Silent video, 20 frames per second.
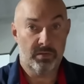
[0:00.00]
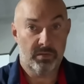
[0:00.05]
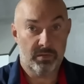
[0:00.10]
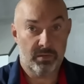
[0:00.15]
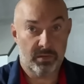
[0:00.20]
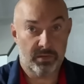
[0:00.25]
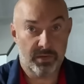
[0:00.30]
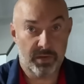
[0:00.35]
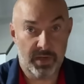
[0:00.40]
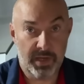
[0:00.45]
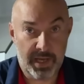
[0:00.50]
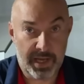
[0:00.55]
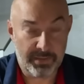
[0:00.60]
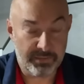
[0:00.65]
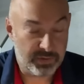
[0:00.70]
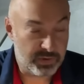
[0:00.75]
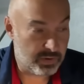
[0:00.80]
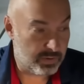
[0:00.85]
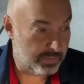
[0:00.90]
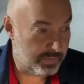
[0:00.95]
on the
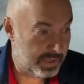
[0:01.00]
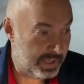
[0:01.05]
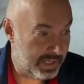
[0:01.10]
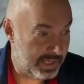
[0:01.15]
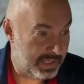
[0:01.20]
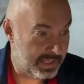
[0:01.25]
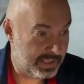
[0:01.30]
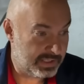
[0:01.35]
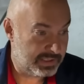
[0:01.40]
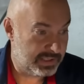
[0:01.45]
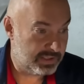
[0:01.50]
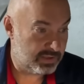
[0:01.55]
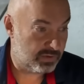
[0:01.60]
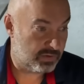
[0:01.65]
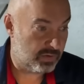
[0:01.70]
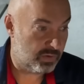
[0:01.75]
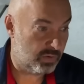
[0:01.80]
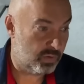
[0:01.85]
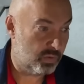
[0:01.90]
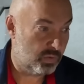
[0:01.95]
laptop here. This is
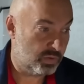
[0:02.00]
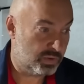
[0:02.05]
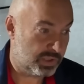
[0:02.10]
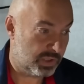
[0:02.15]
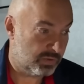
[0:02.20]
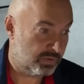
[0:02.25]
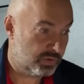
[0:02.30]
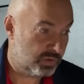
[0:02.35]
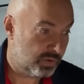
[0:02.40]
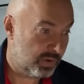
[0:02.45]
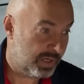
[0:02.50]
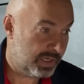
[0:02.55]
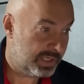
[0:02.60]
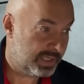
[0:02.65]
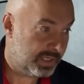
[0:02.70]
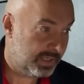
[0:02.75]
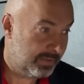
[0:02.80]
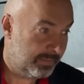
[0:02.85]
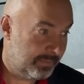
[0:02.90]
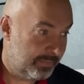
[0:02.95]
on Auto
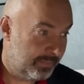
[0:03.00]
Trader,